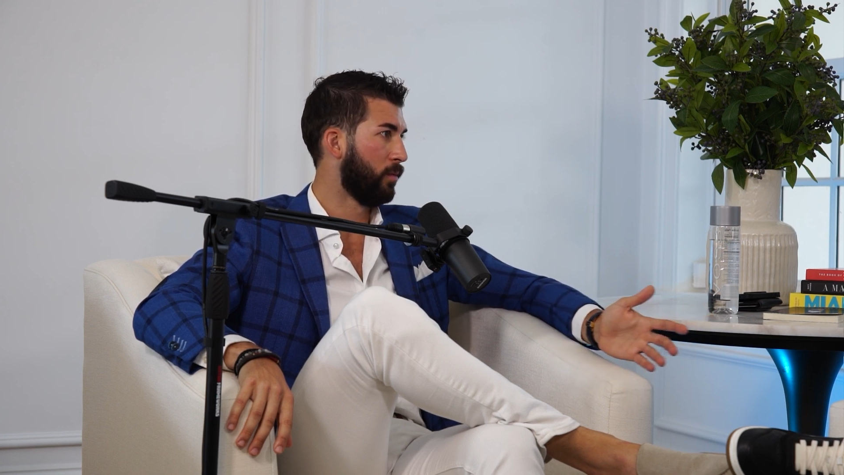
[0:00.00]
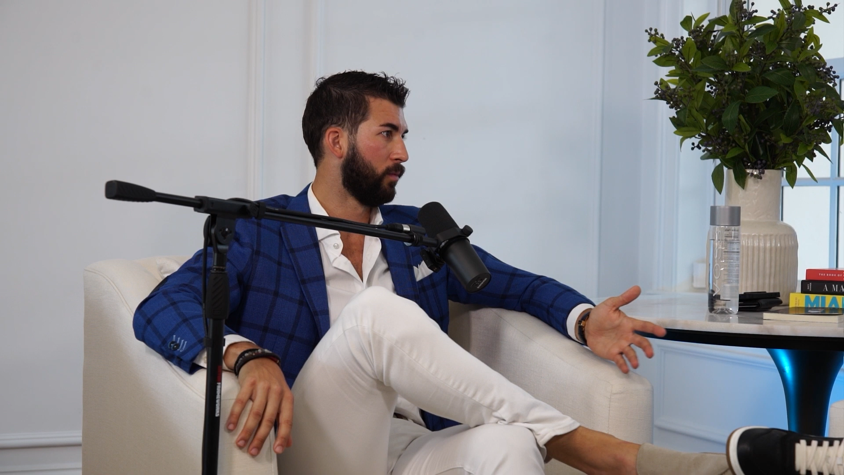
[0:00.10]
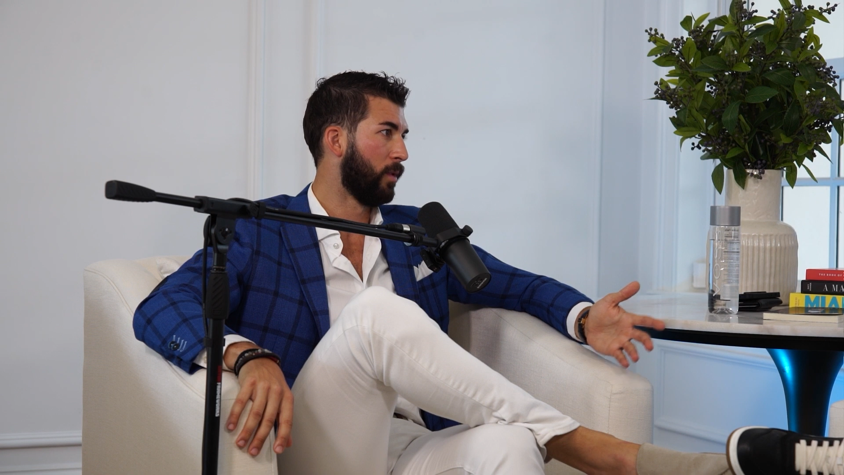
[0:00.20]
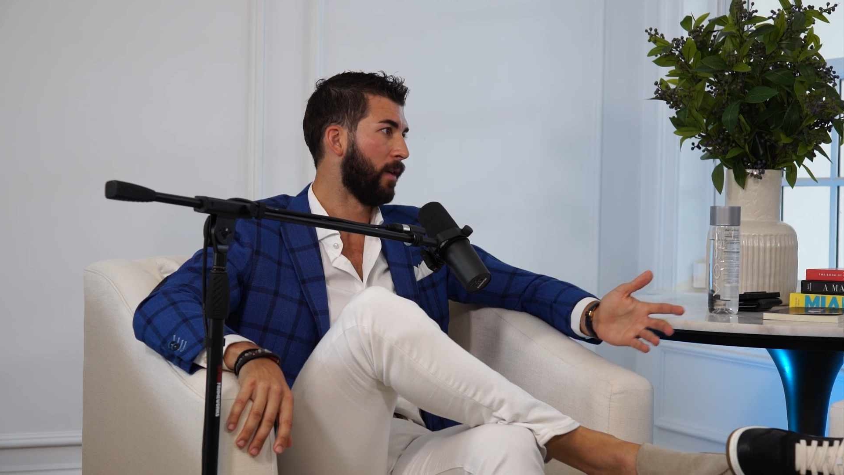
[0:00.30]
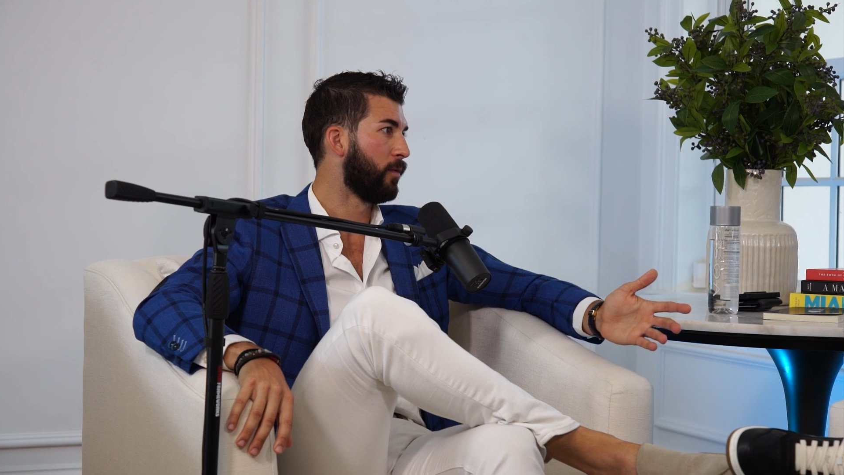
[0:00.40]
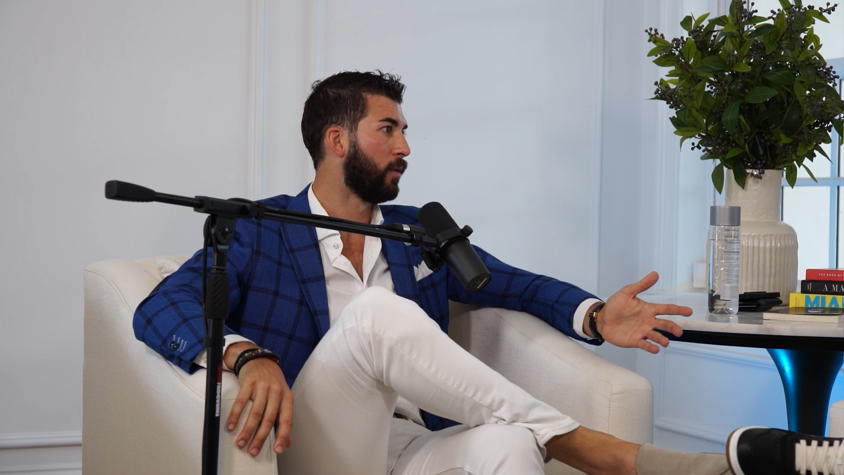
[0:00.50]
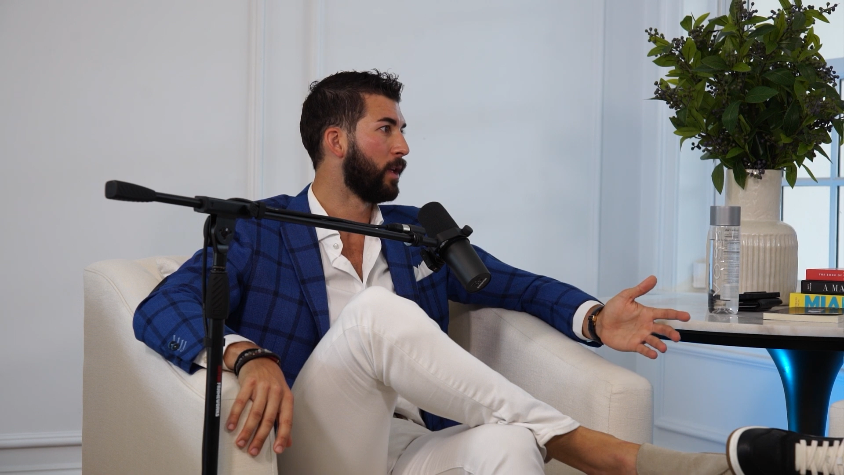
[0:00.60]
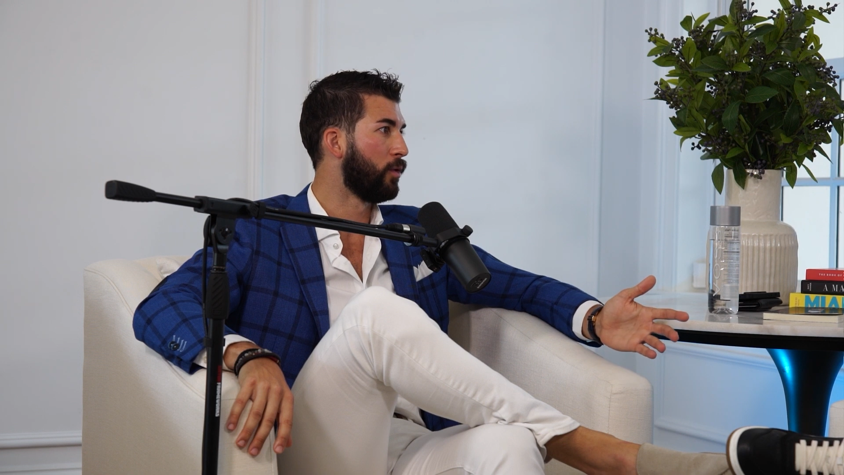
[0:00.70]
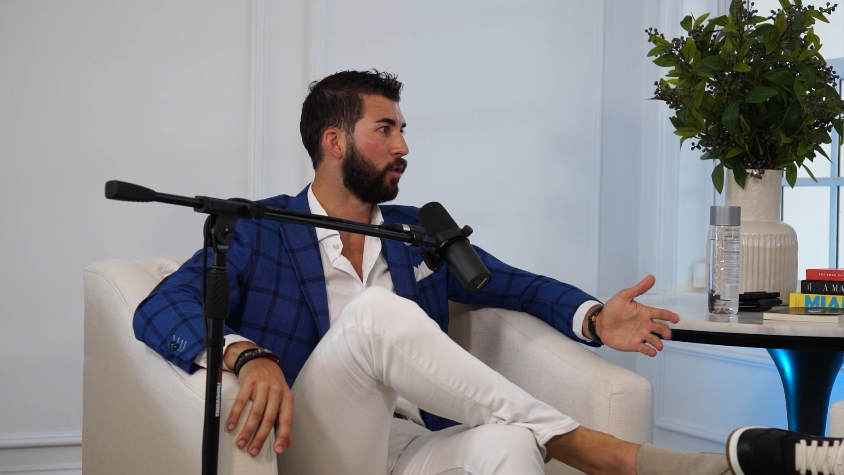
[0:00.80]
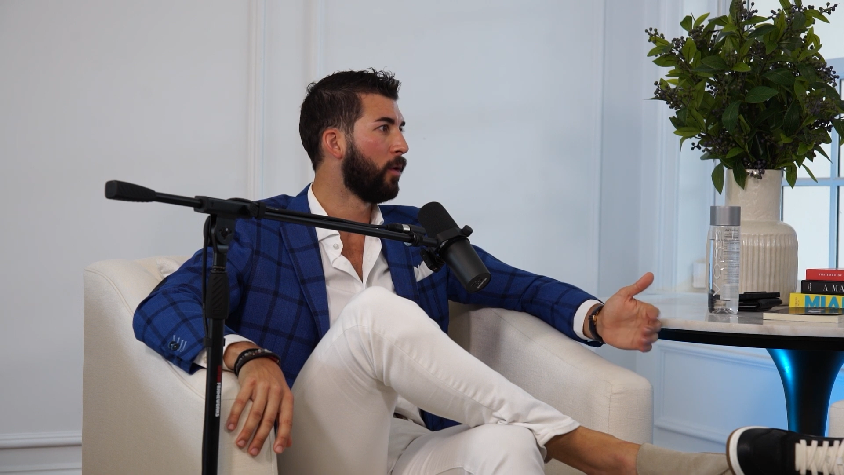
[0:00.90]
we have to
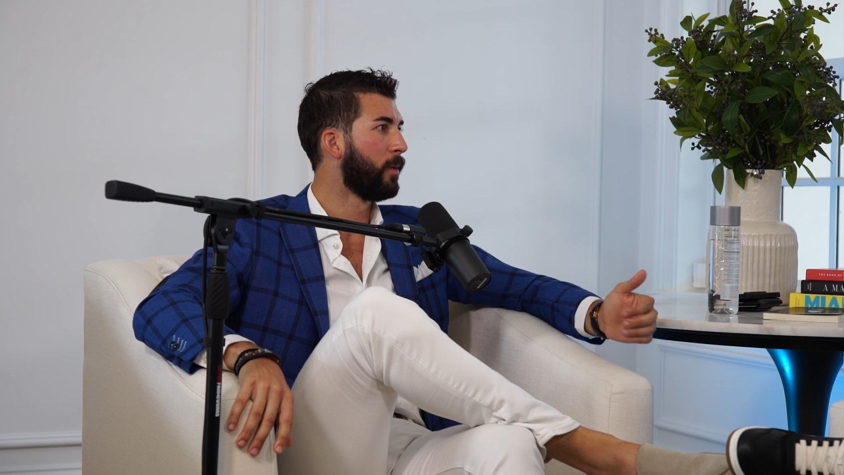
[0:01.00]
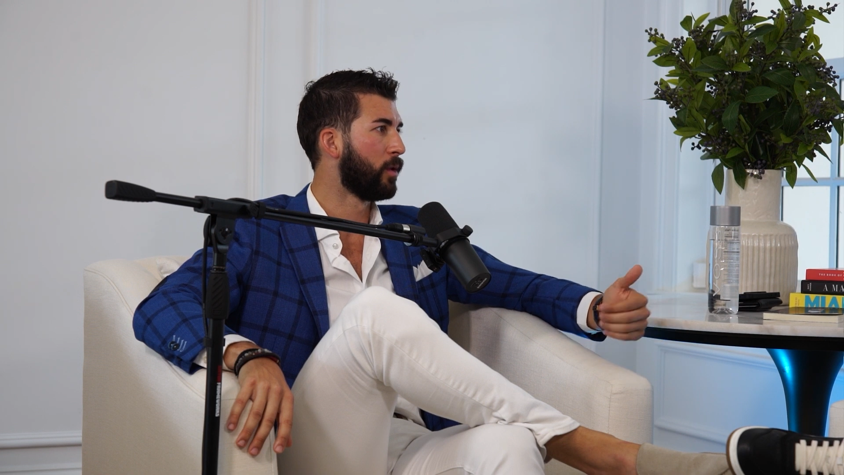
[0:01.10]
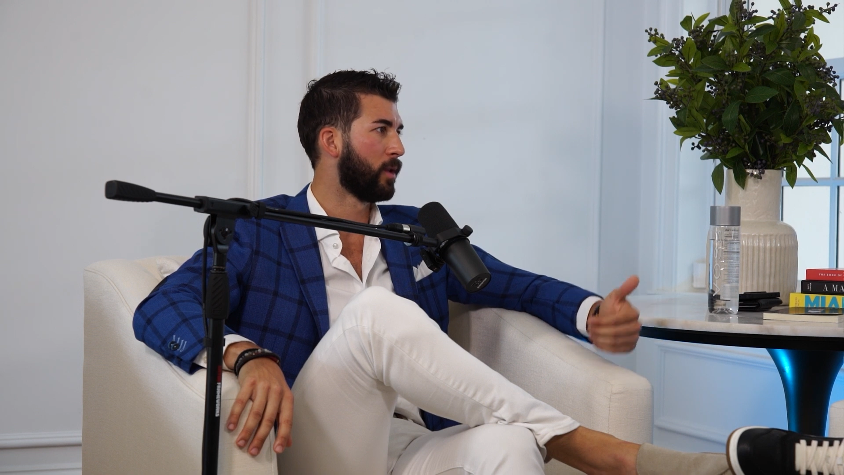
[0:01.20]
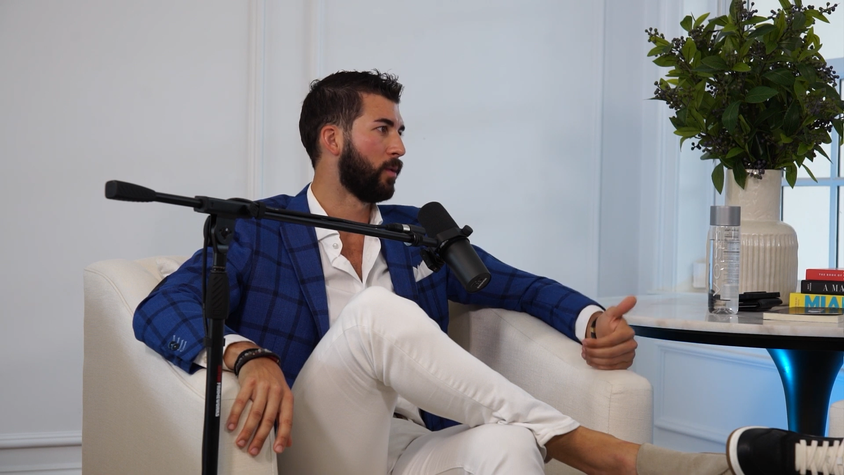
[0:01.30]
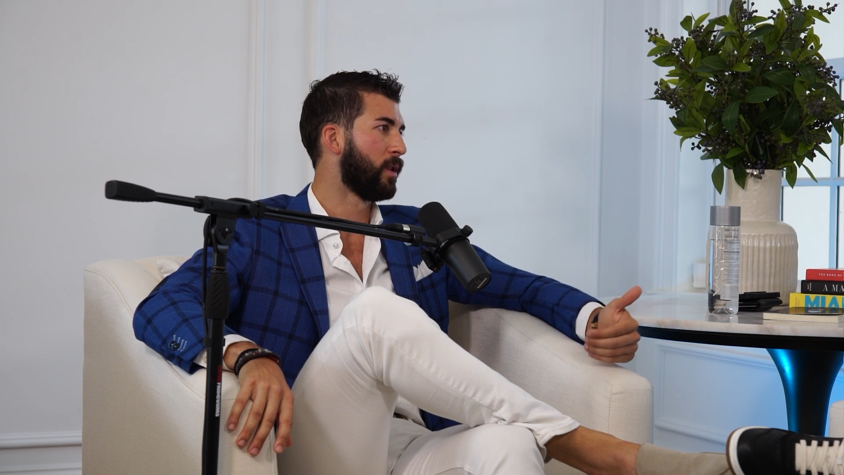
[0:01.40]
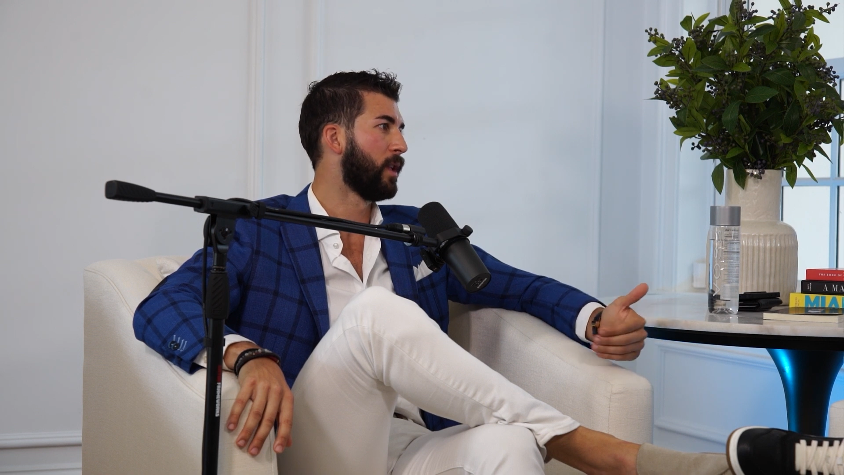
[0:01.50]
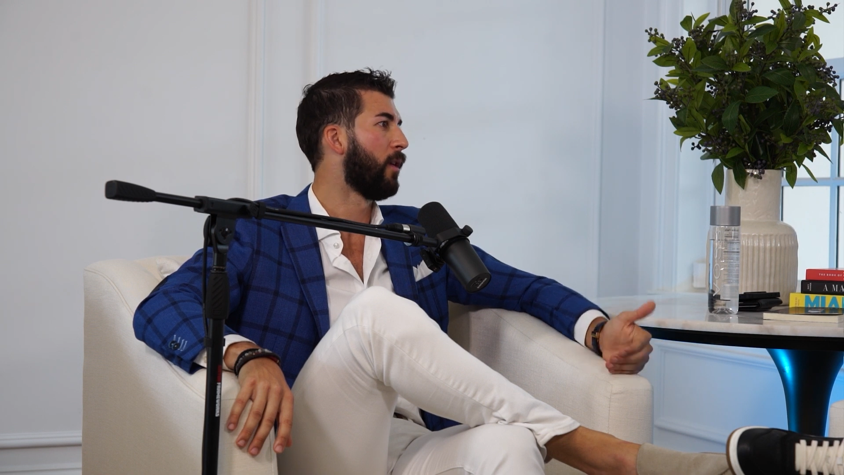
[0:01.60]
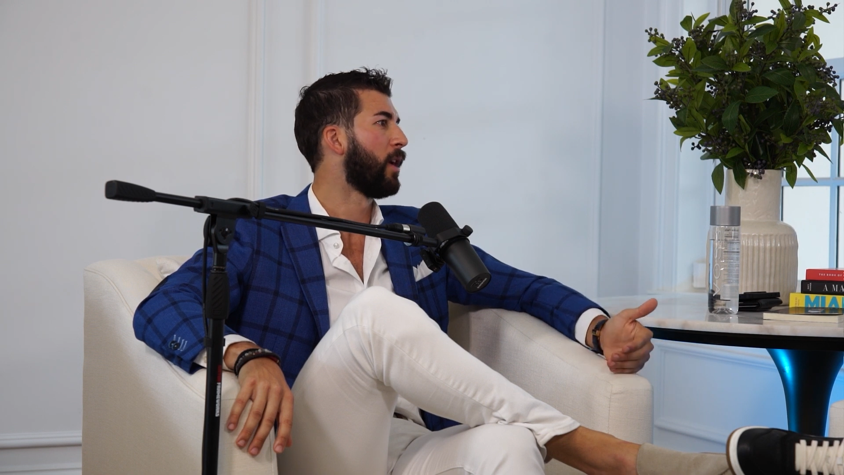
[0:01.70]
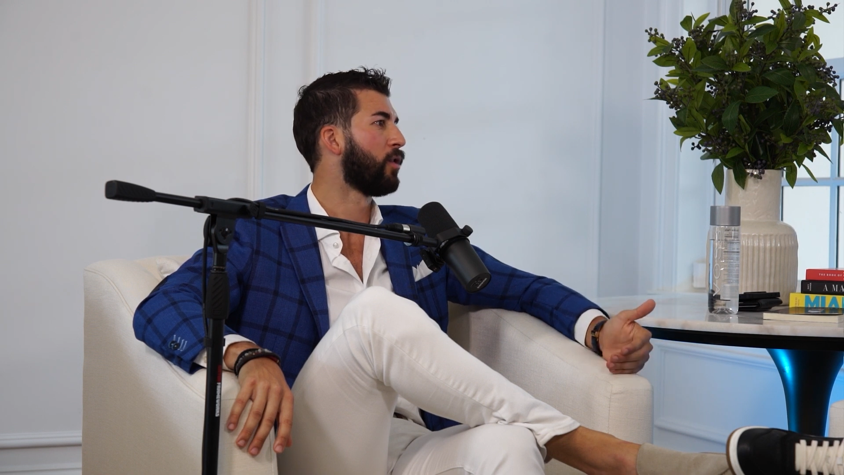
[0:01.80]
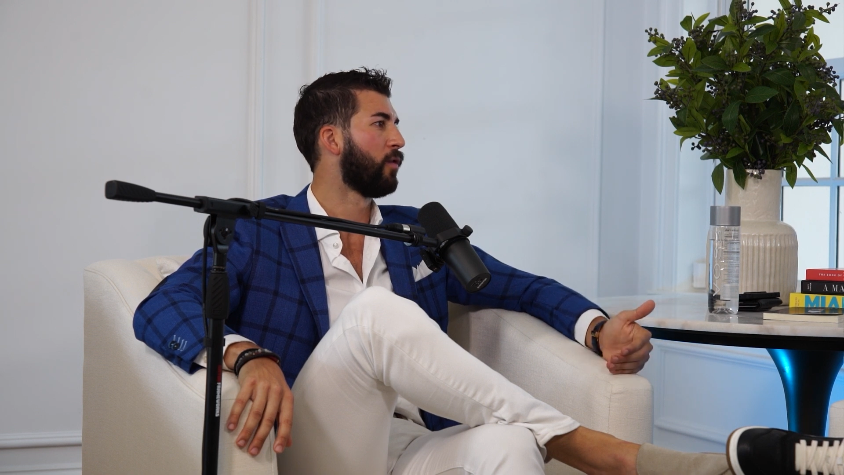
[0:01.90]
let you go, because I was the
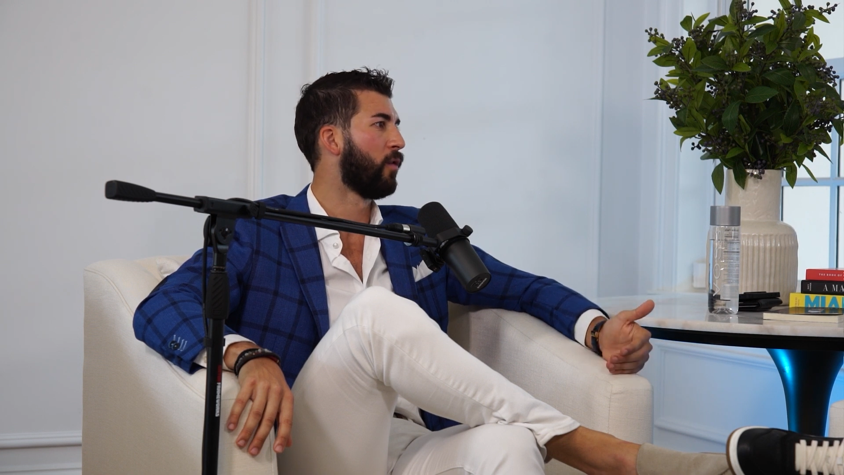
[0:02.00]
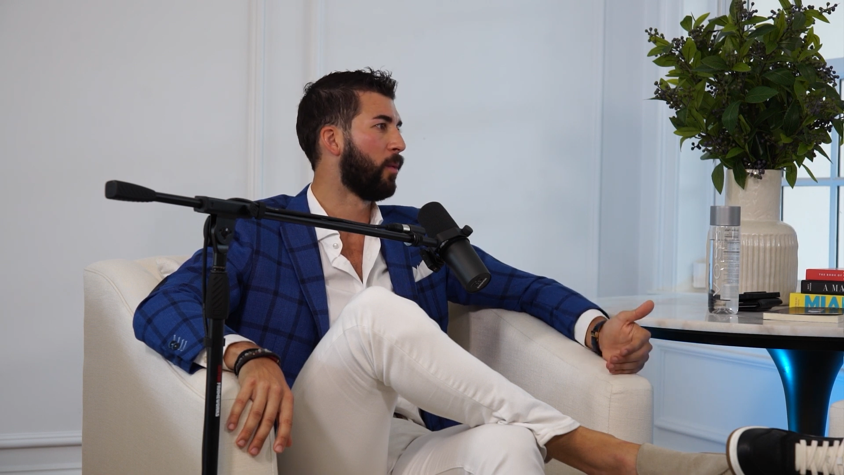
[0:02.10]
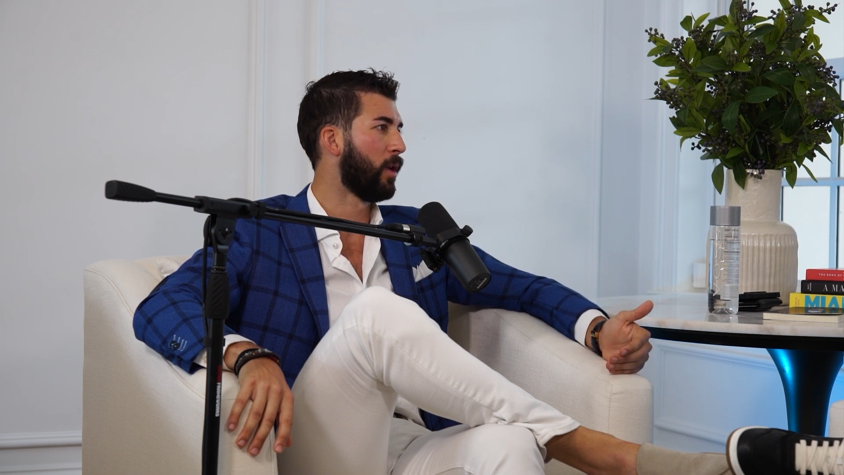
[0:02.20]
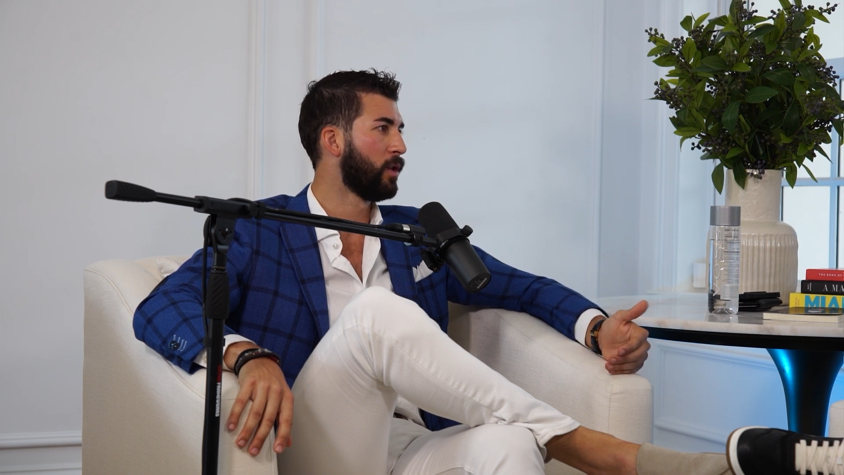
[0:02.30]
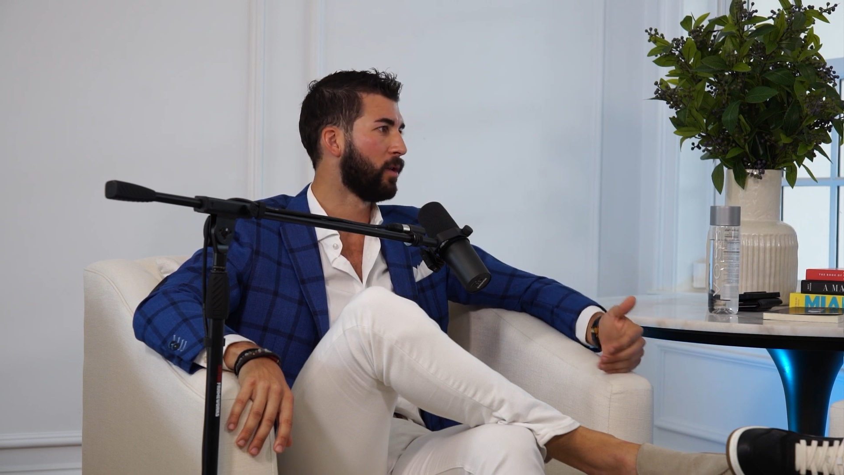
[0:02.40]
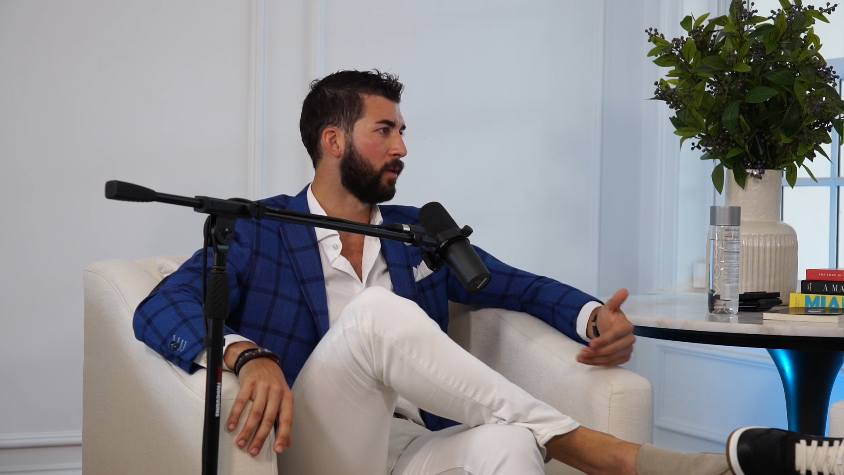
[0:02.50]
director of operation.